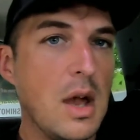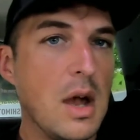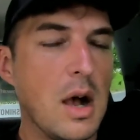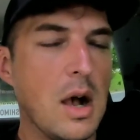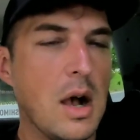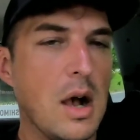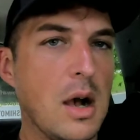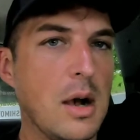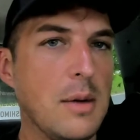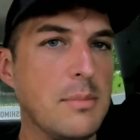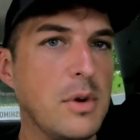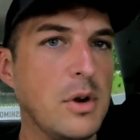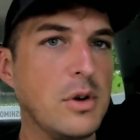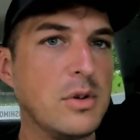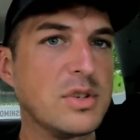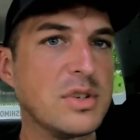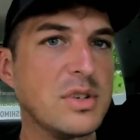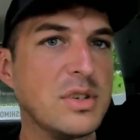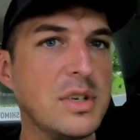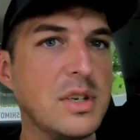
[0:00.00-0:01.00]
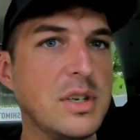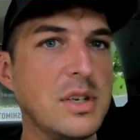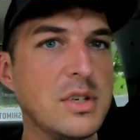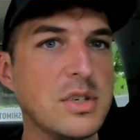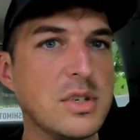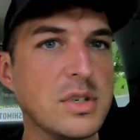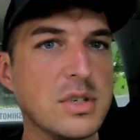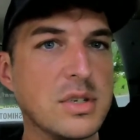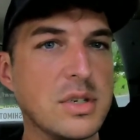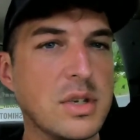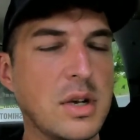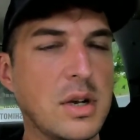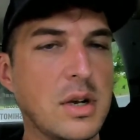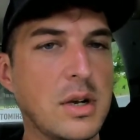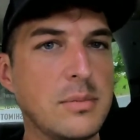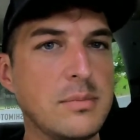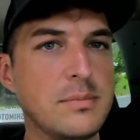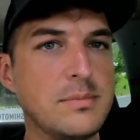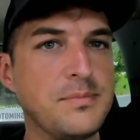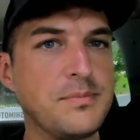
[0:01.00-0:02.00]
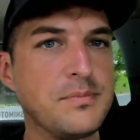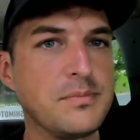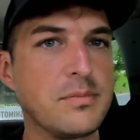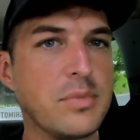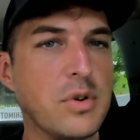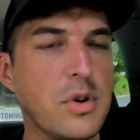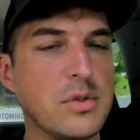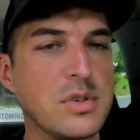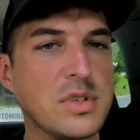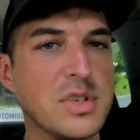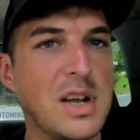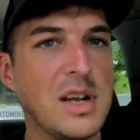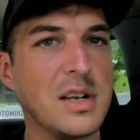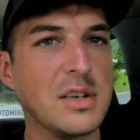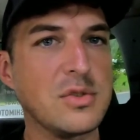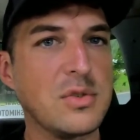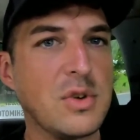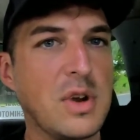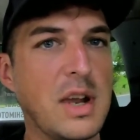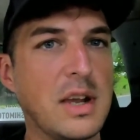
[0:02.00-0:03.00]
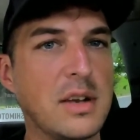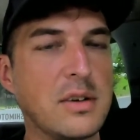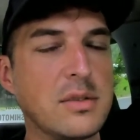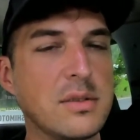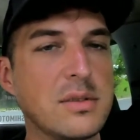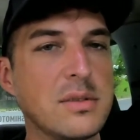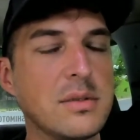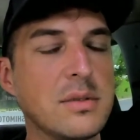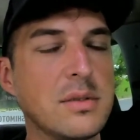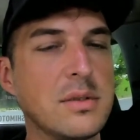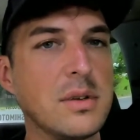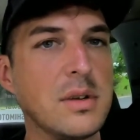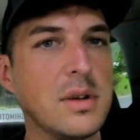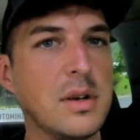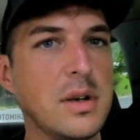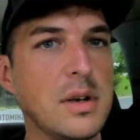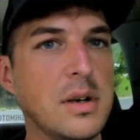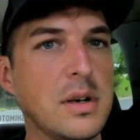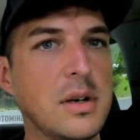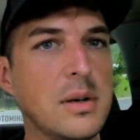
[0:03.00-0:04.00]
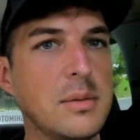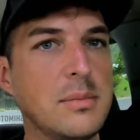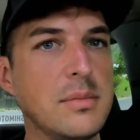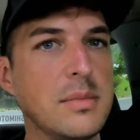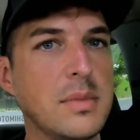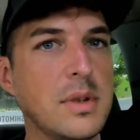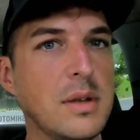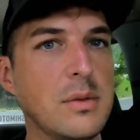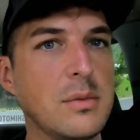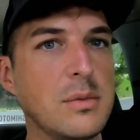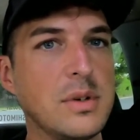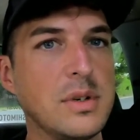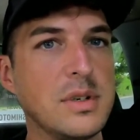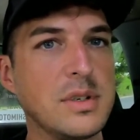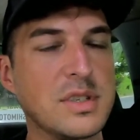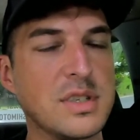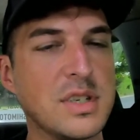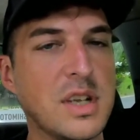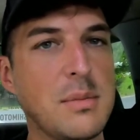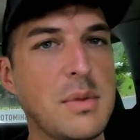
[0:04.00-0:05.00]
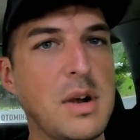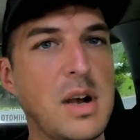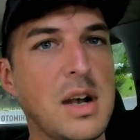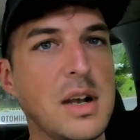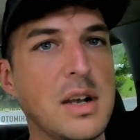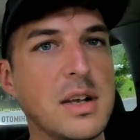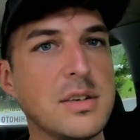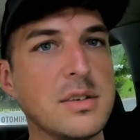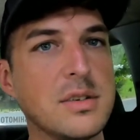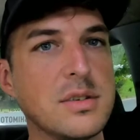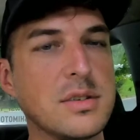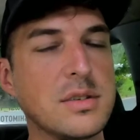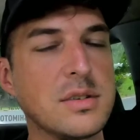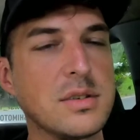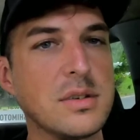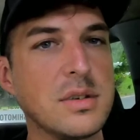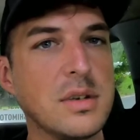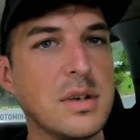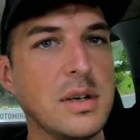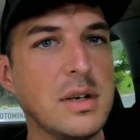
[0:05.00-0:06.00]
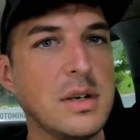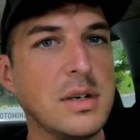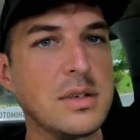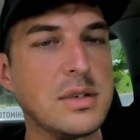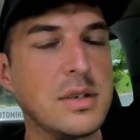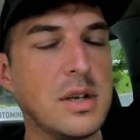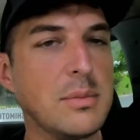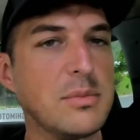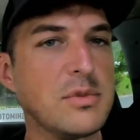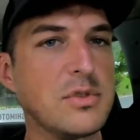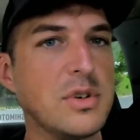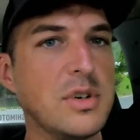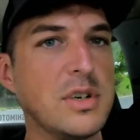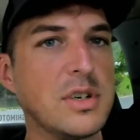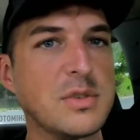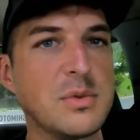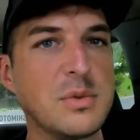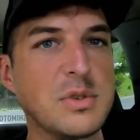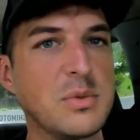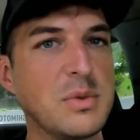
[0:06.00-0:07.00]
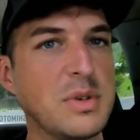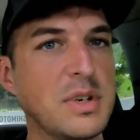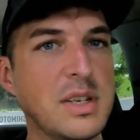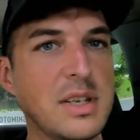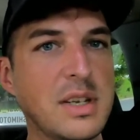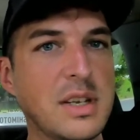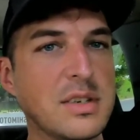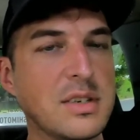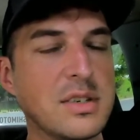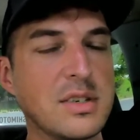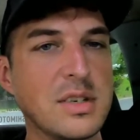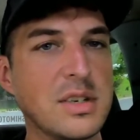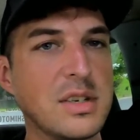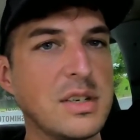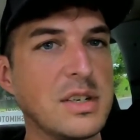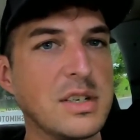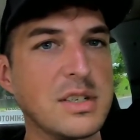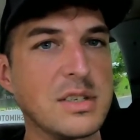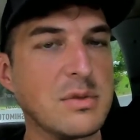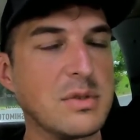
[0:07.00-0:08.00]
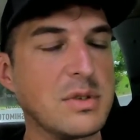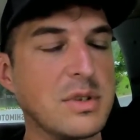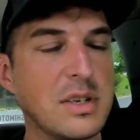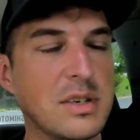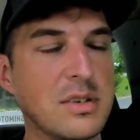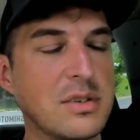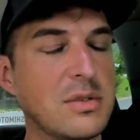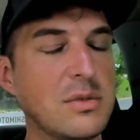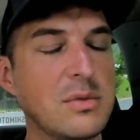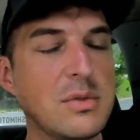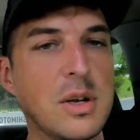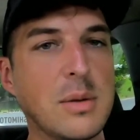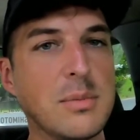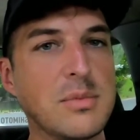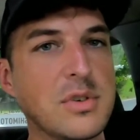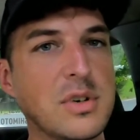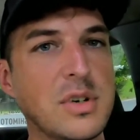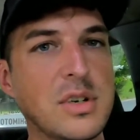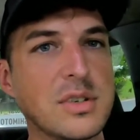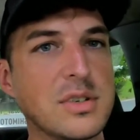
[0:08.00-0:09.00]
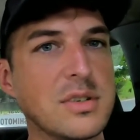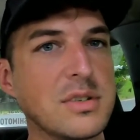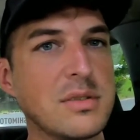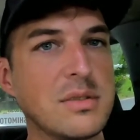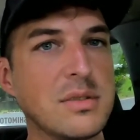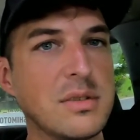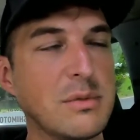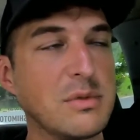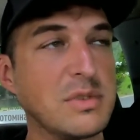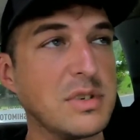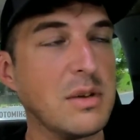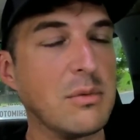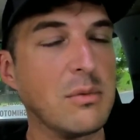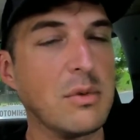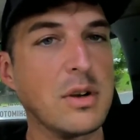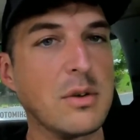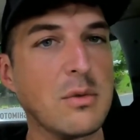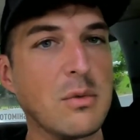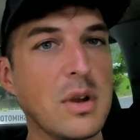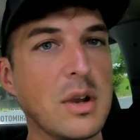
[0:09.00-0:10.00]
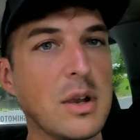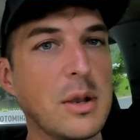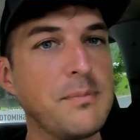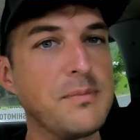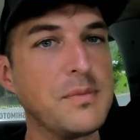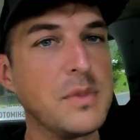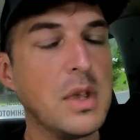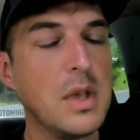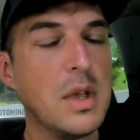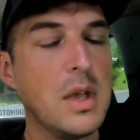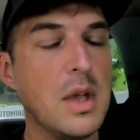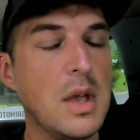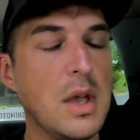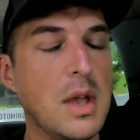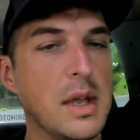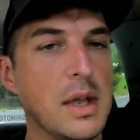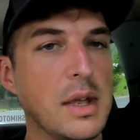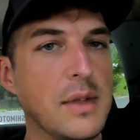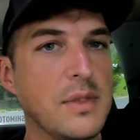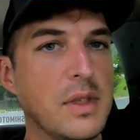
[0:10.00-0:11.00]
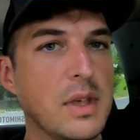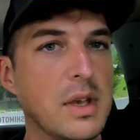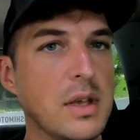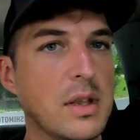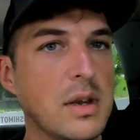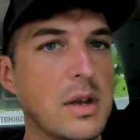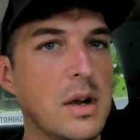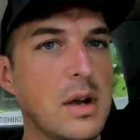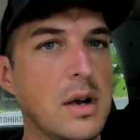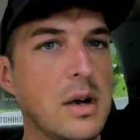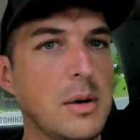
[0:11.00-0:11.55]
mostly just pro stock tractor. It was semis, dump trucks, which we didn't get to see because there was like 2 dump trucks and it was getting ready to rain. And then